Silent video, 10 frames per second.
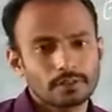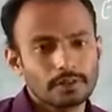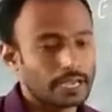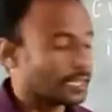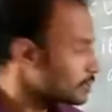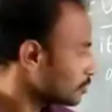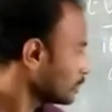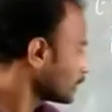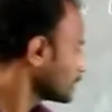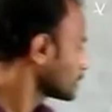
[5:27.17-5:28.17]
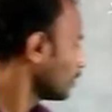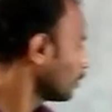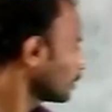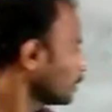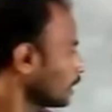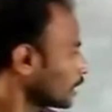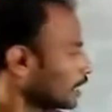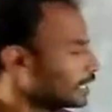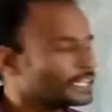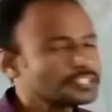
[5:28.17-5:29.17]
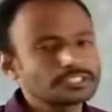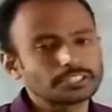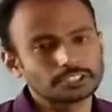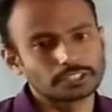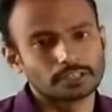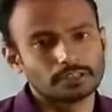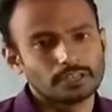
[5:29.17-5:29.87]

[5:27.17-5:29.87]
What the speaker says: Okay. So that is called condensation.